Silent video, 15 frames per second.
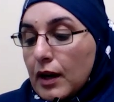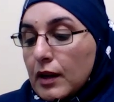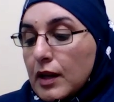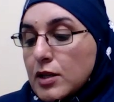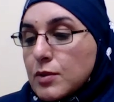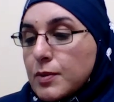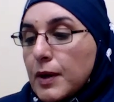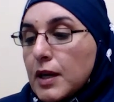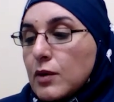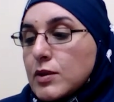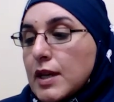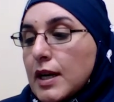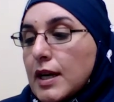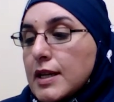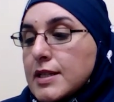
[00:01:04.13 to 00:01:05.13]
Allah subhanahu wa
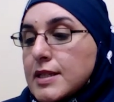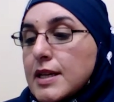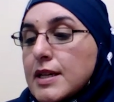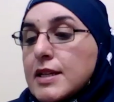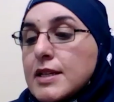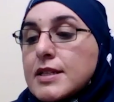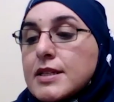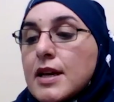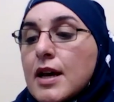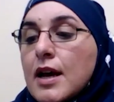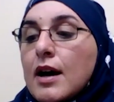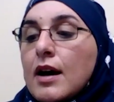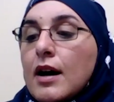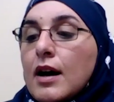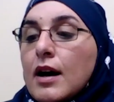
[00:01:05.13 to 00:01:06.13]
ta'ala says
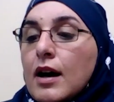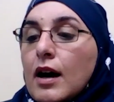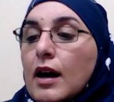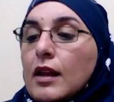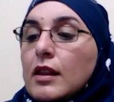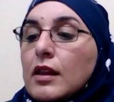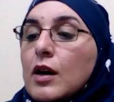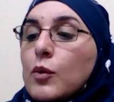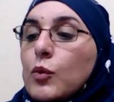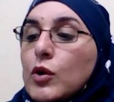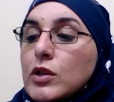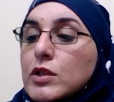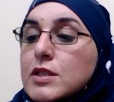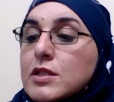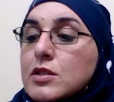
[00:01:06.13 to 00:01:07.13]
Allah
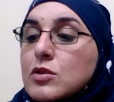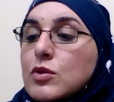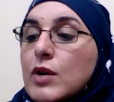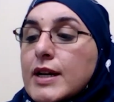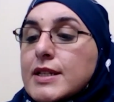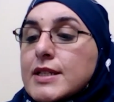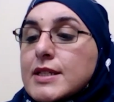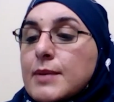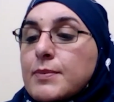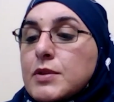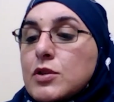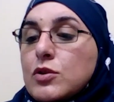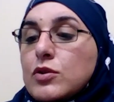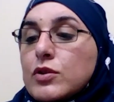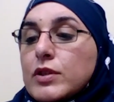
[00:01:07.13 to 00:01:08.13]
wants to
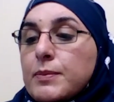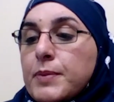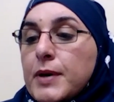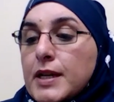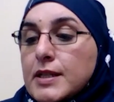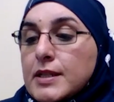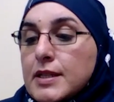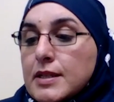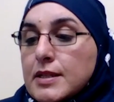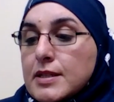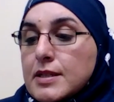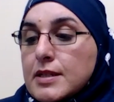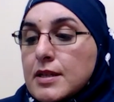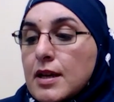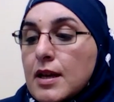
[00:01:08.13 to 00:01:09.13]
accept your
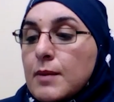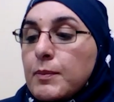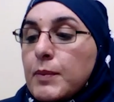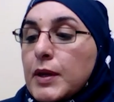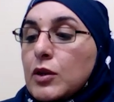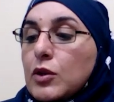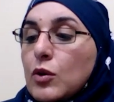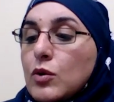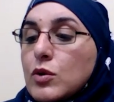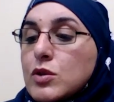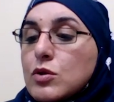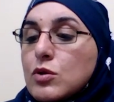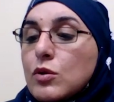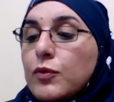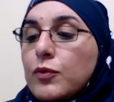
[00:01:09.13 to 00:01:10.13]
repentance but
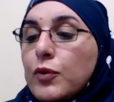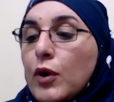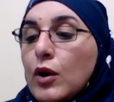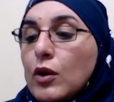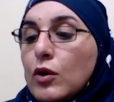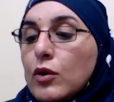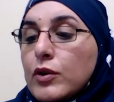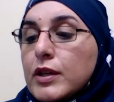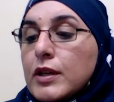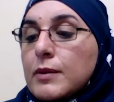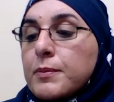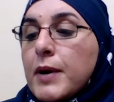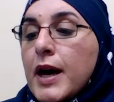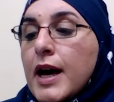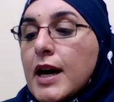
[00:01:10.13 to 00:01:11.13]
those who follow their
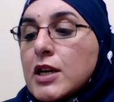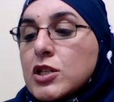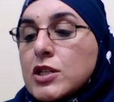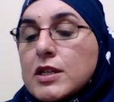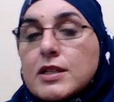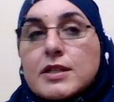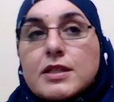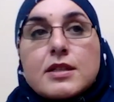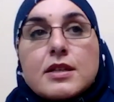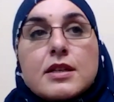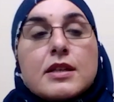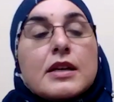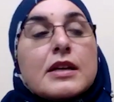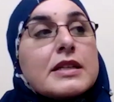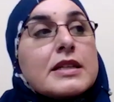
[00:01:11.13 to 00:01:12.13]
passions
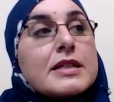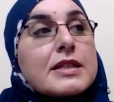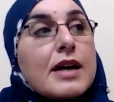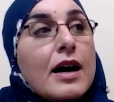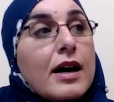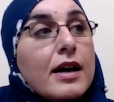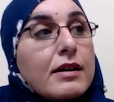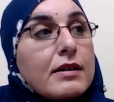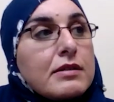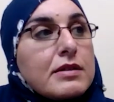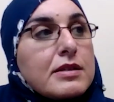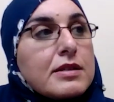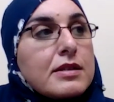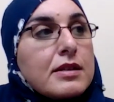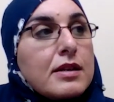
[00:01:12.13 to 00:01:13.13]
their
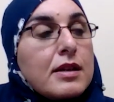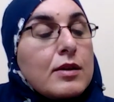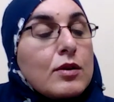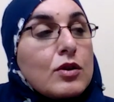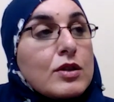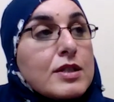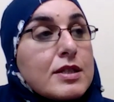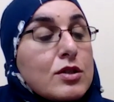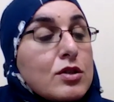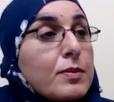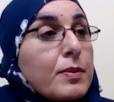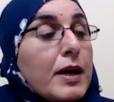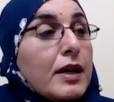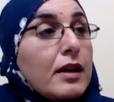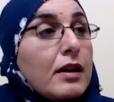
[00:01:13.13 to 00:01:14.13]
desires because
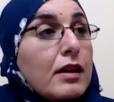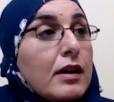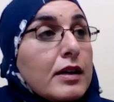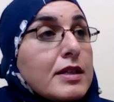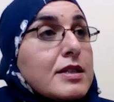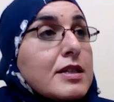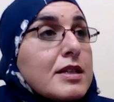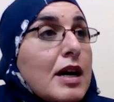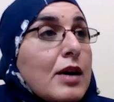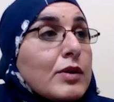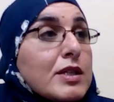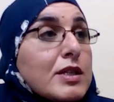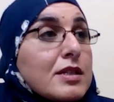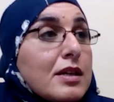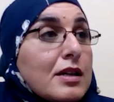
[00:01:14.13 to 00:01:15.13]
subhanallah this is how
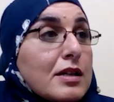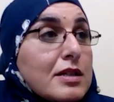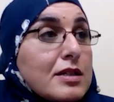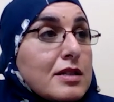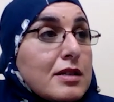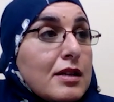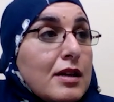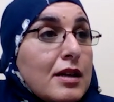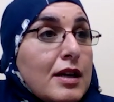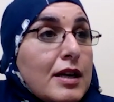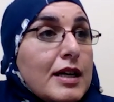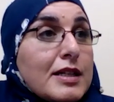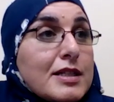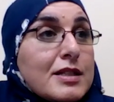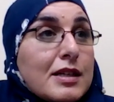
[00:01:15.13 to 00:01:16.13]
it starts
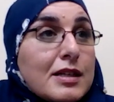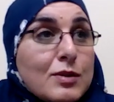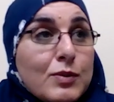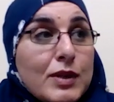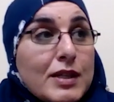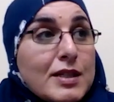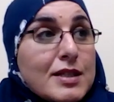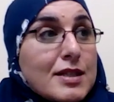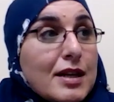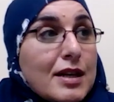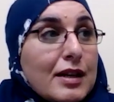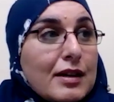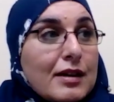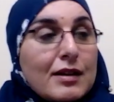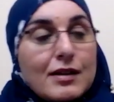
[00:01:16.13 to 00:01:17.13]
it starts with a
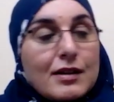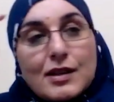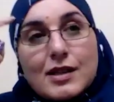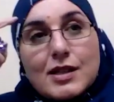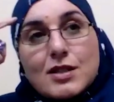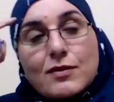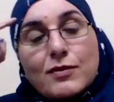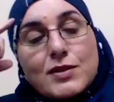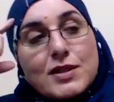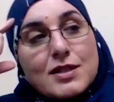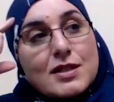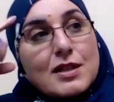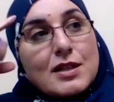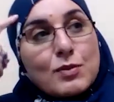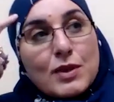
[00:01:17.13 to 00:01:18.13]
desire it
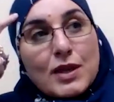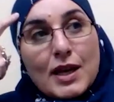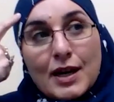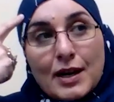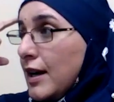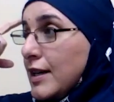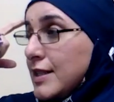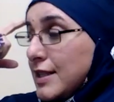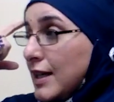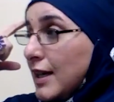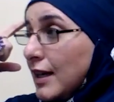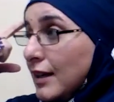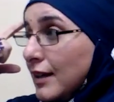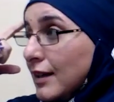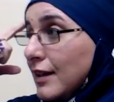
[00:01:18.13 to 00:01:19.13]
starts with an
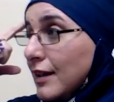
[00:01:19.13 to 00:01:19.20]
idea